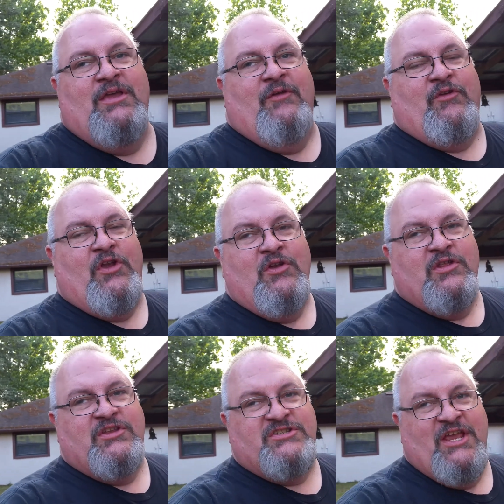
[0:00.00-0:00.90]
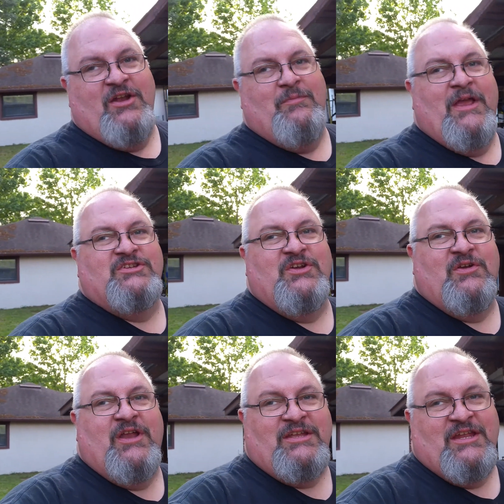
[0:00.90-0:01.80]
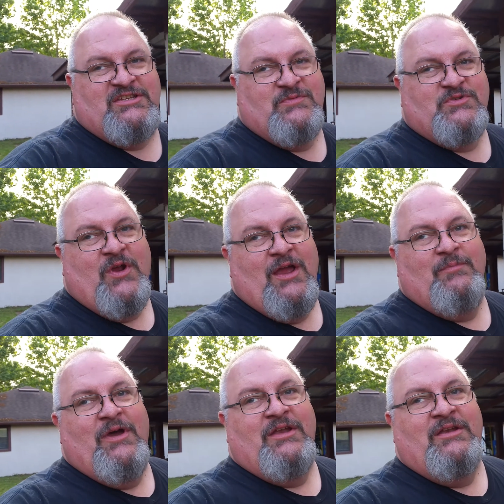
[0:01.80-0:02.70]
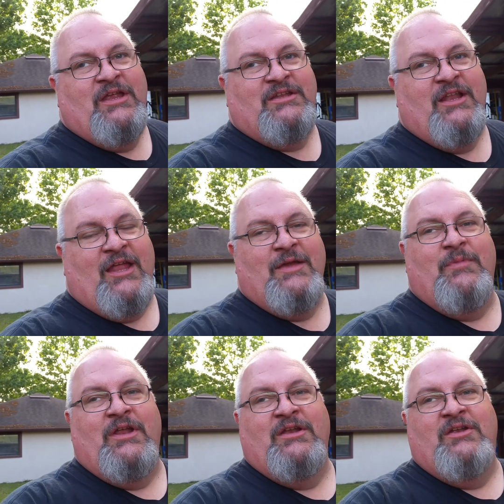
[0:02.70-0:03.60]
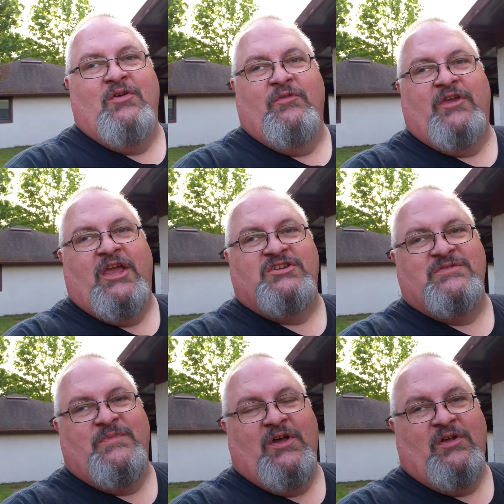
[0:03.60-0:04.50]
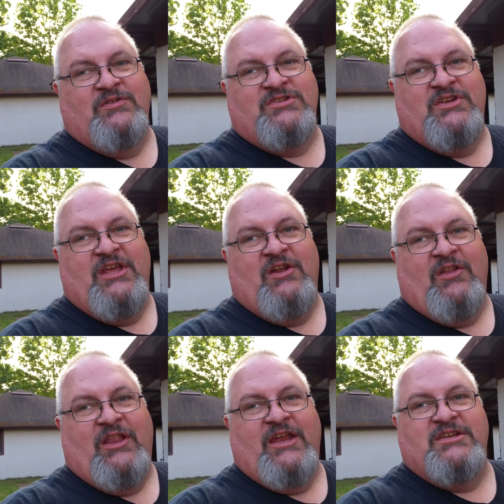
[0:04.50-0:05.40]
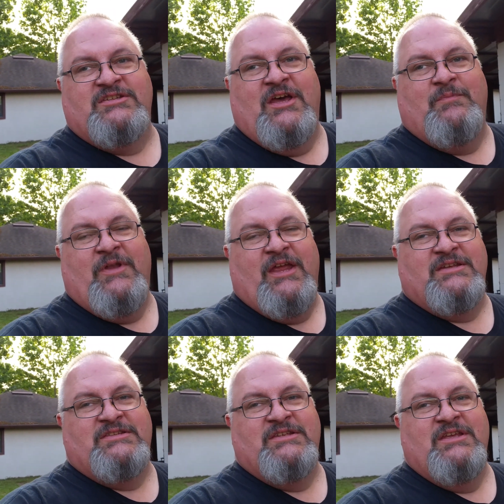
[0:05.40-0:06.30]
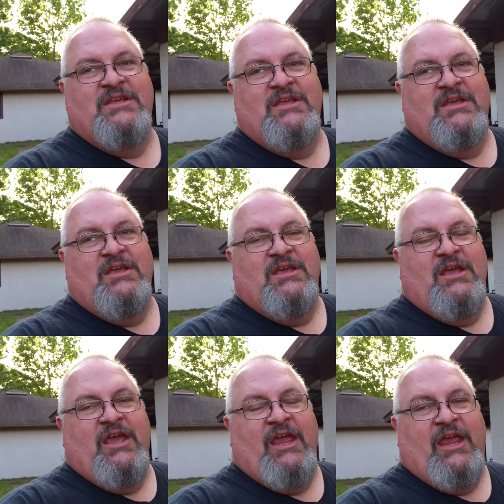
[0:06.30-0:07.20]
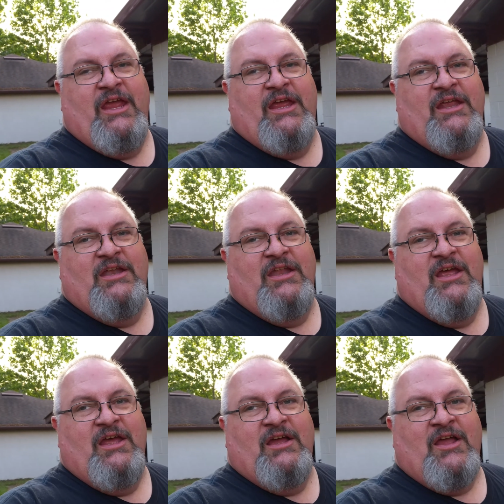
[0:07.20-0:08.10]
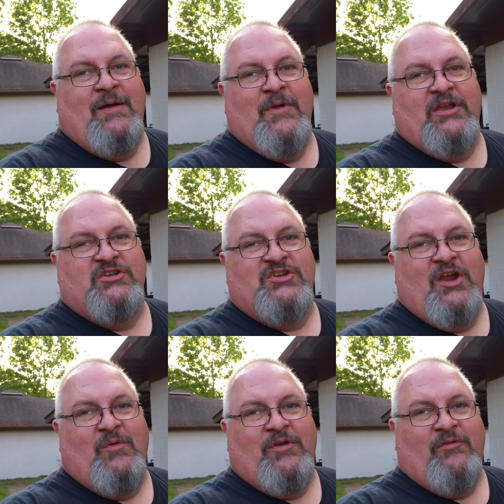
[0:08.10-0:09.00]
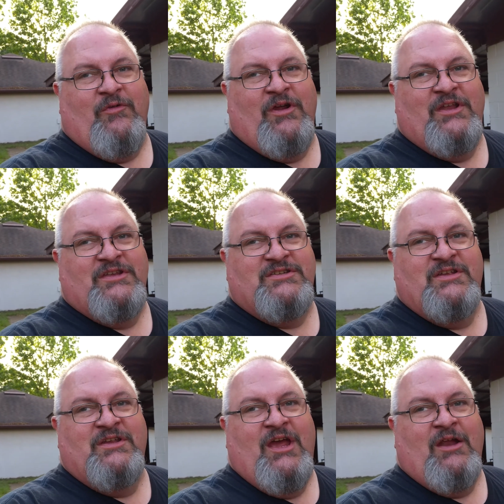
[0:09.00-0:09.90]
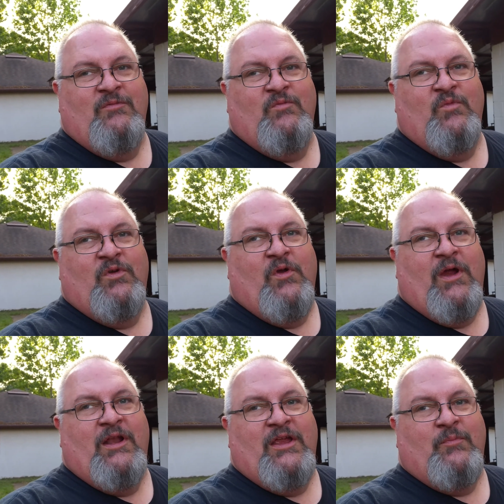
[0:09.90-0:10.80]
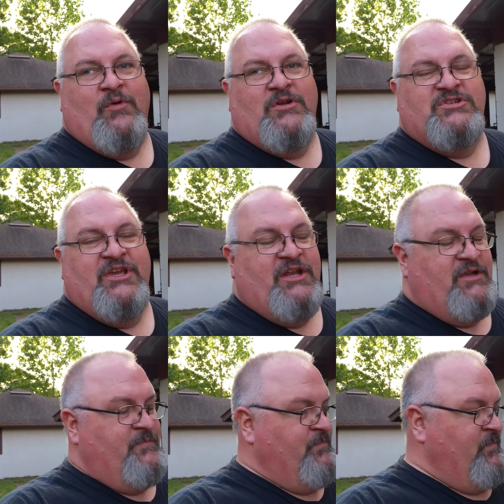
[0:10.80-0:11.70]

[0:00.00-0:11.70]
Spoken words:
If you're new to the channel, make sure and hit that subscribe button, hit the like button, notification bell so you get all the latest updates, and comment and share with your friends. I greatly appreciate it.